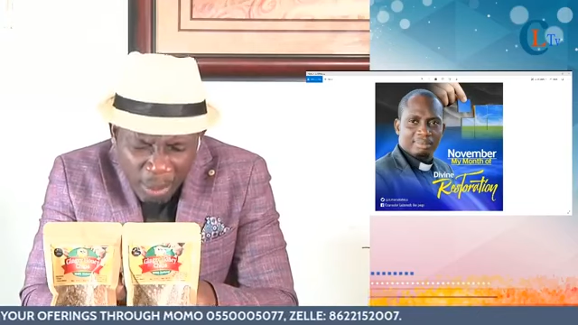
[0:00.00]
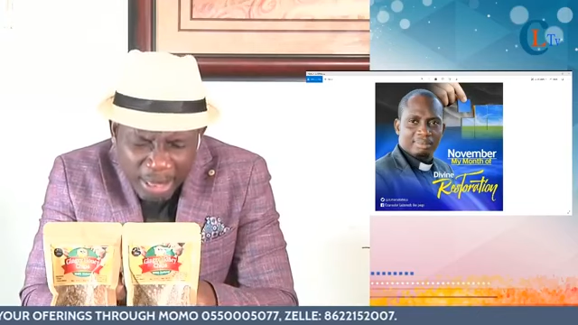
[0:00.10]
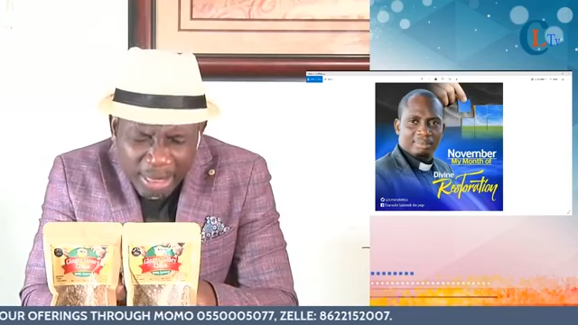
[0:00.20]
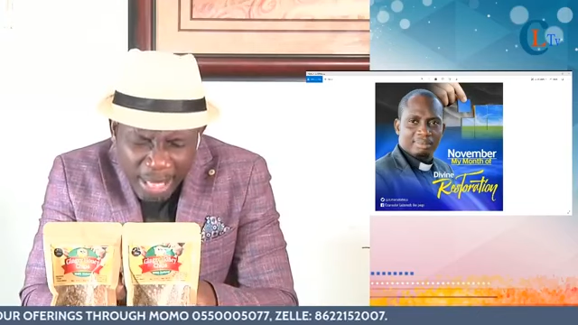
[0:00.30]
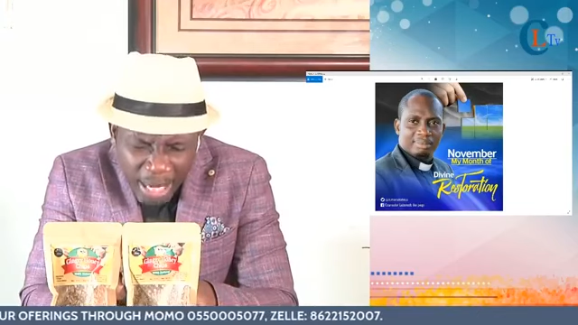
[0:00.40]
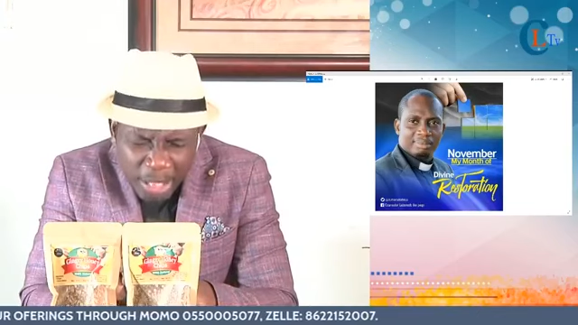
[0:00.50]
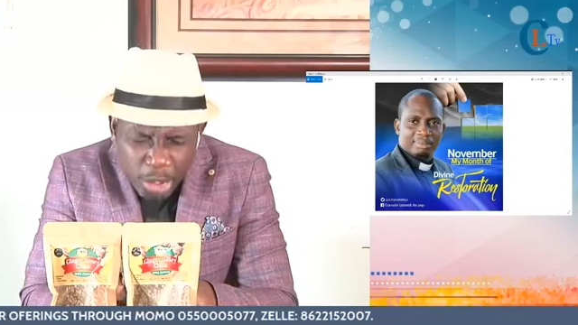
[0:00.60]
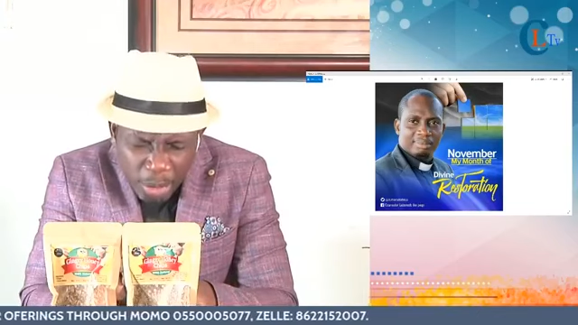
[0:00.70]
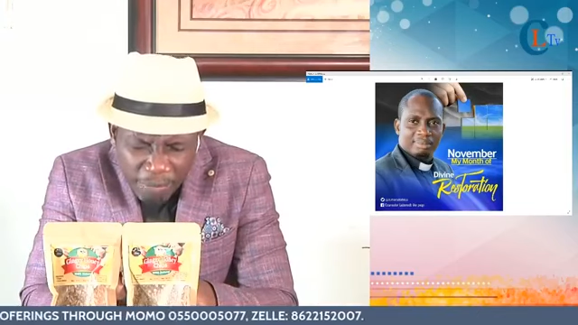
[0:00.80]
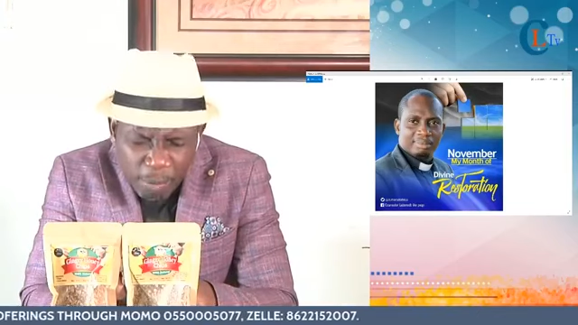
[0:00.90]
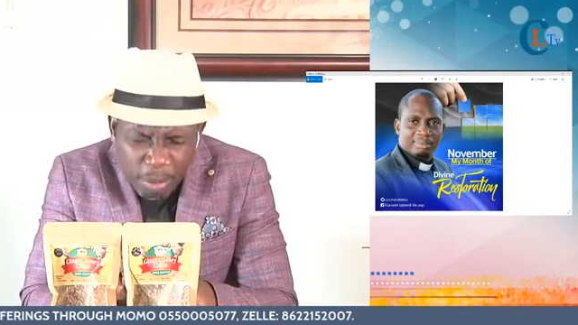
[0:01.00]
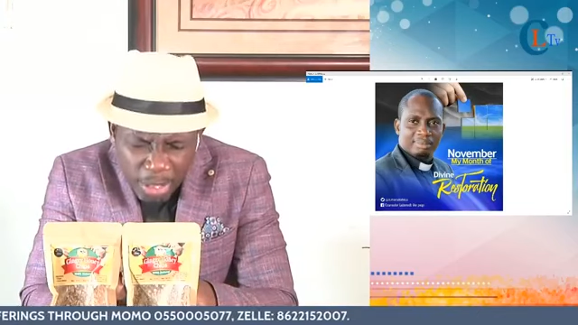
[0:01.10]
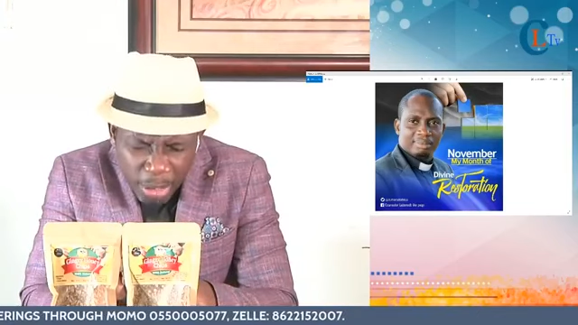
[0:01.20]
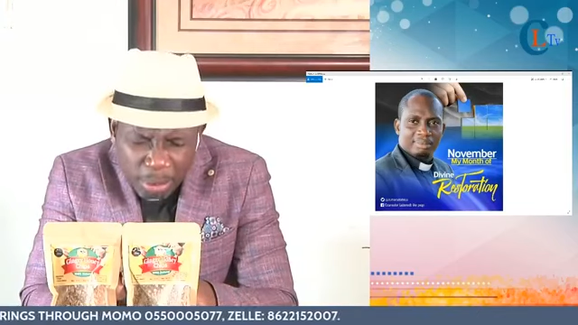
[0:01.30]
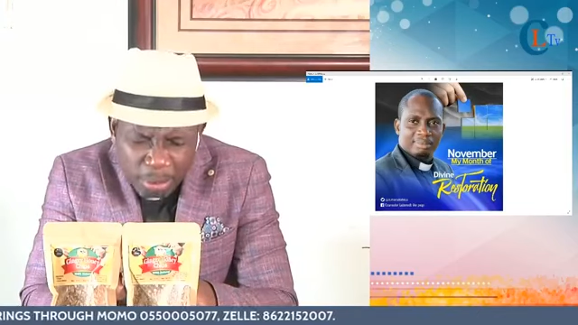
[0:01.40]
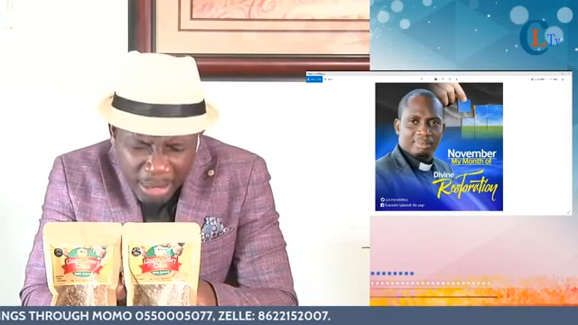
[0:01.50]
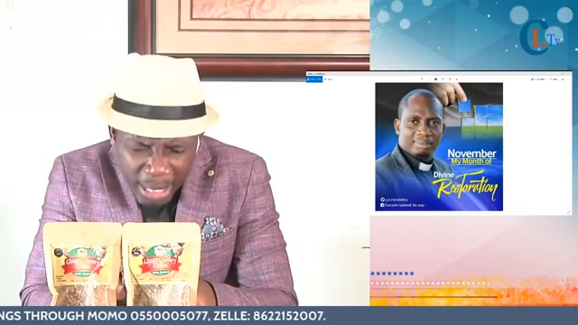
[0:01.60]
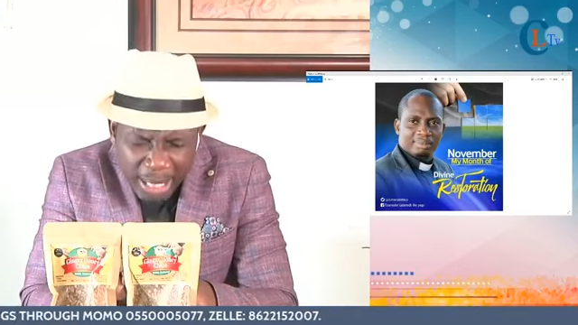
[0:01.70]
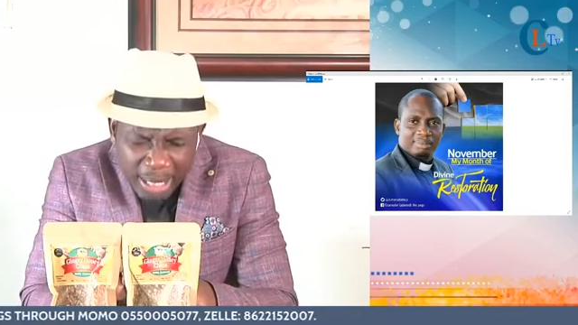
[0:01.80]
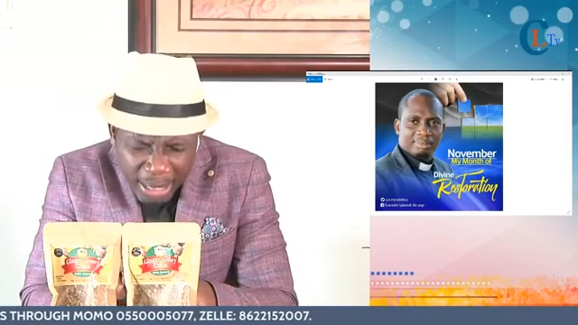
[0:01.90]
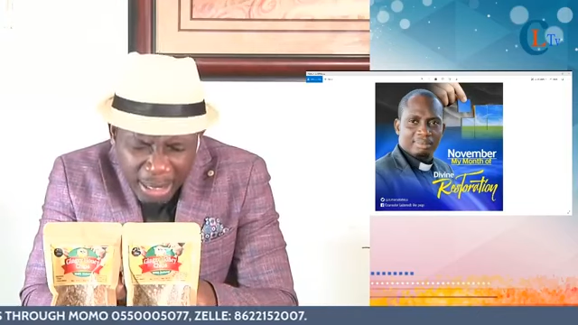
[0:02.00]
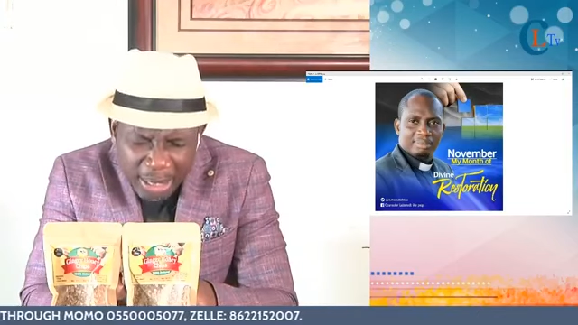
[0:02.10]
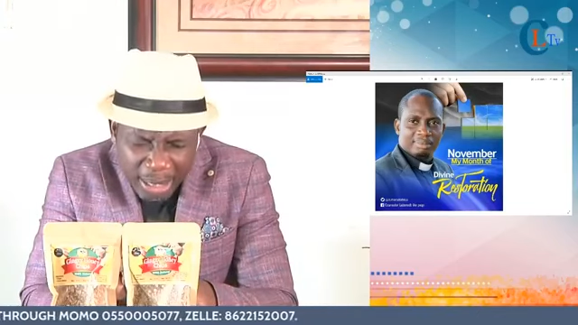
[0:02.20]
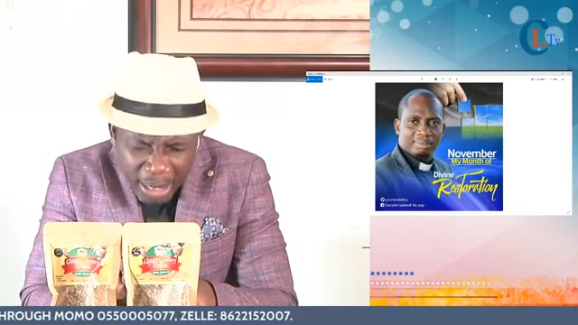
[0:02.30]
Speaker 1: We thank you for a new day.